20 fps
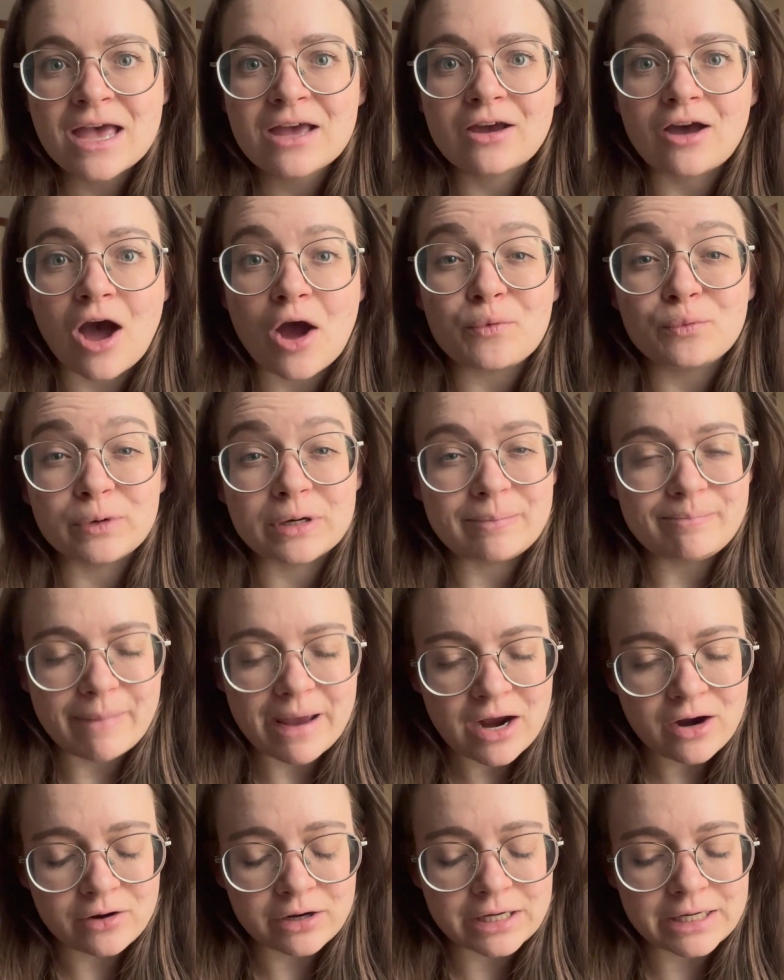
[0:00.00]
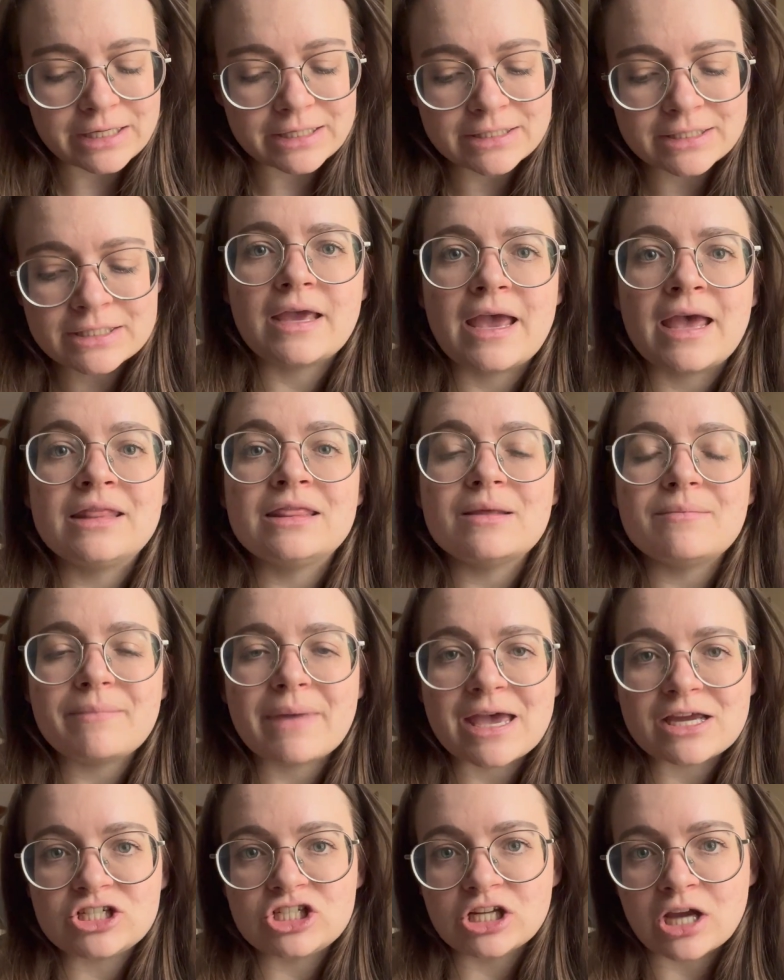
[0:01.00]
got remarried, and the
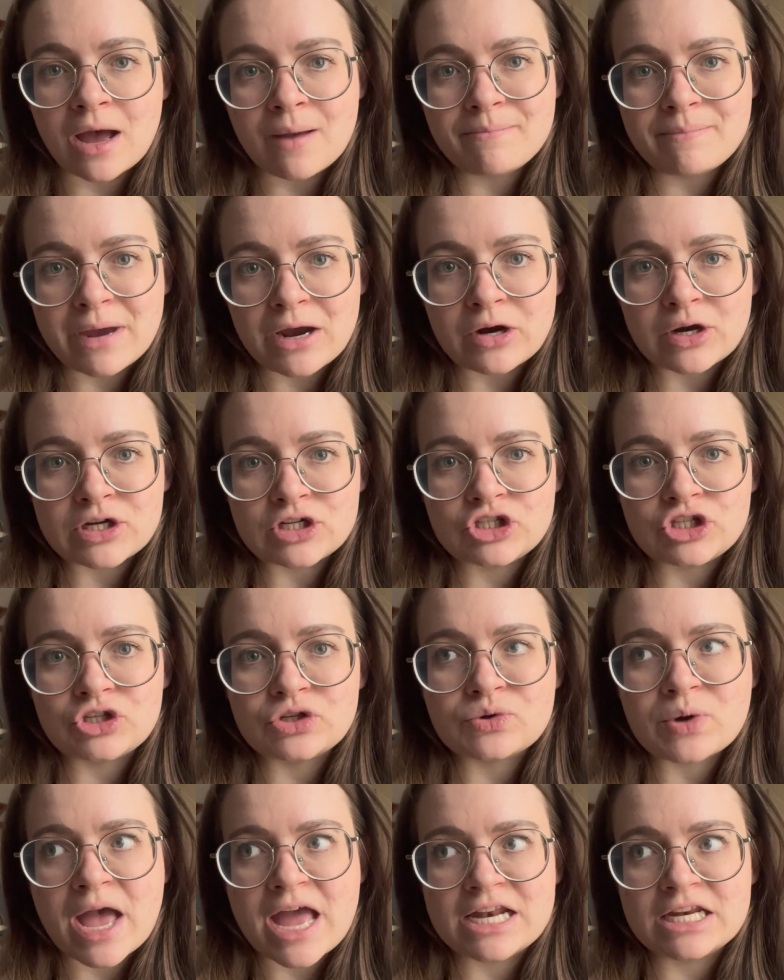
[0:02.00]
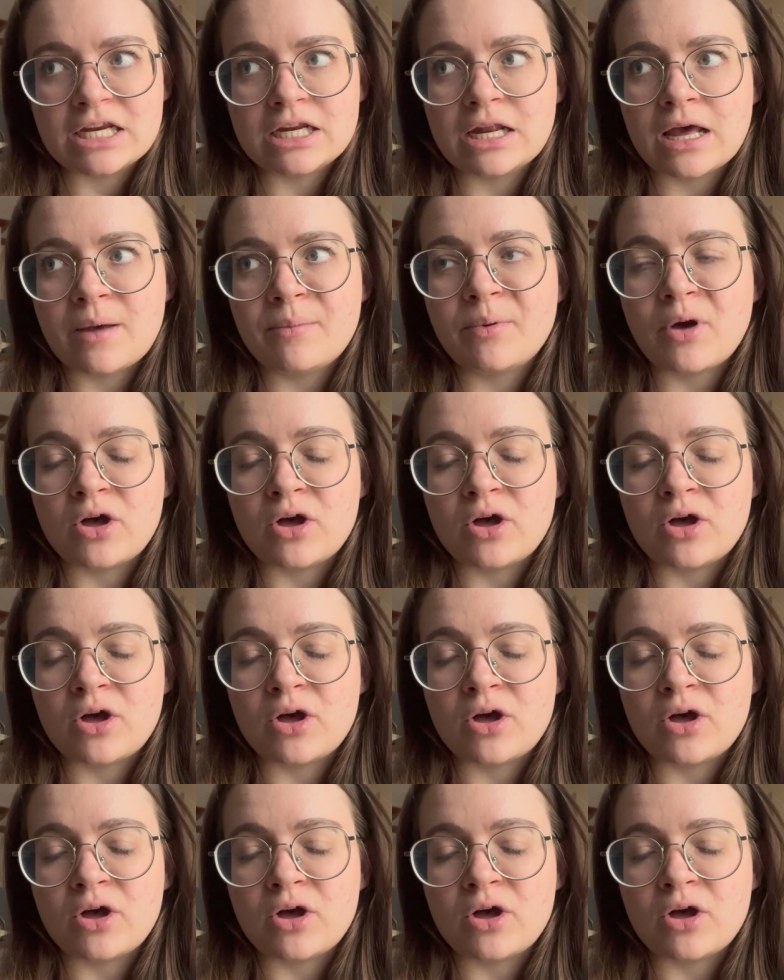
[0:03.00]
man she got married to ended up